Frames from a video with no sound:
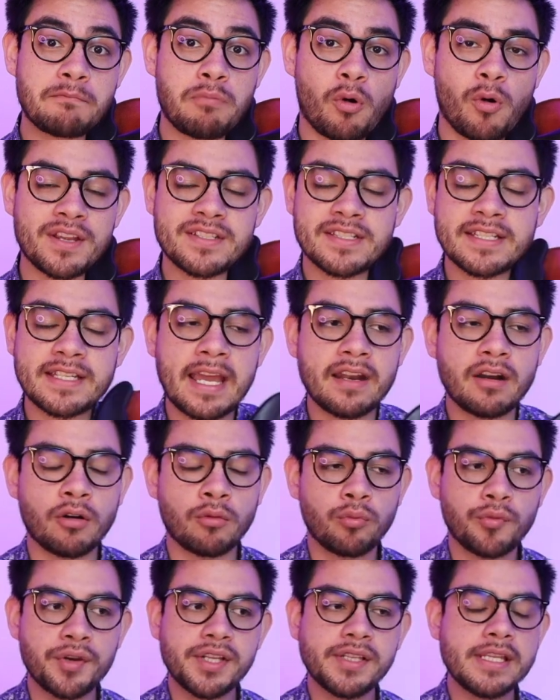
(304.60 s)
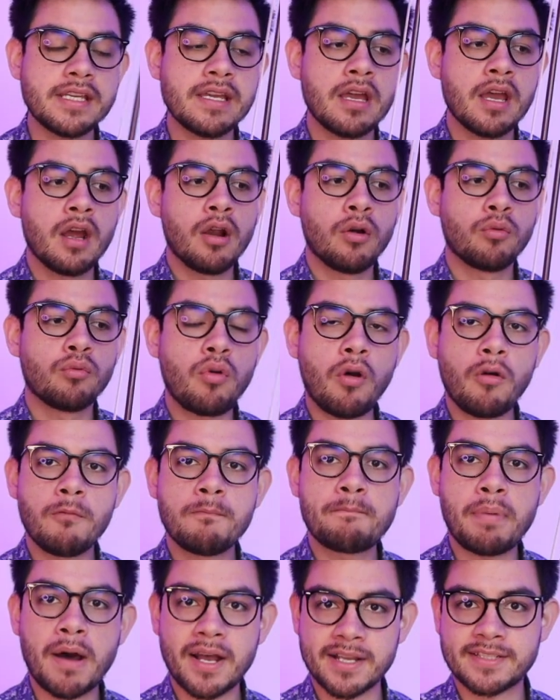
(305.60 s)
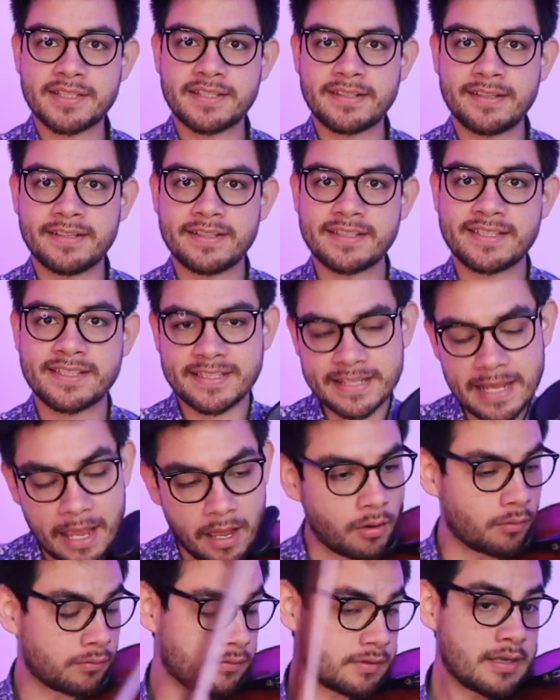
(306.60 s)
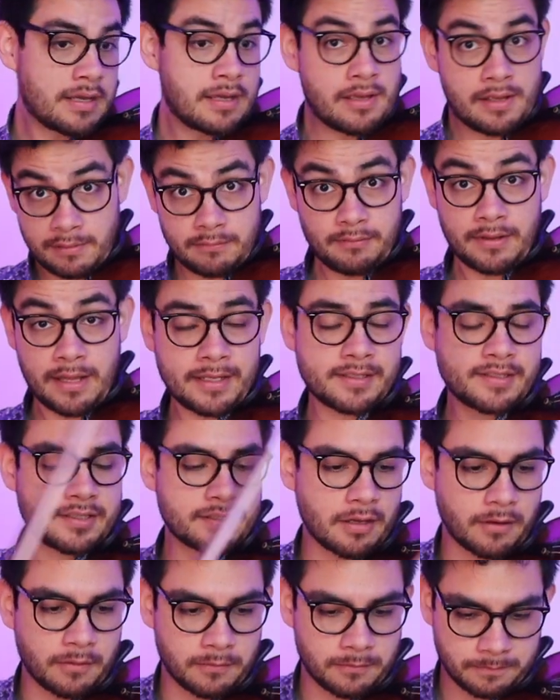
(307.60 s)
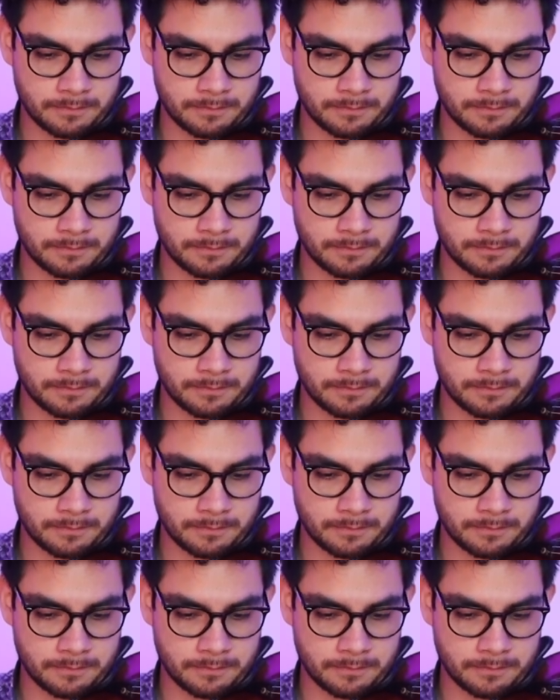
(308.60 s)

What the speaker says: point to get a really robust sound, like so.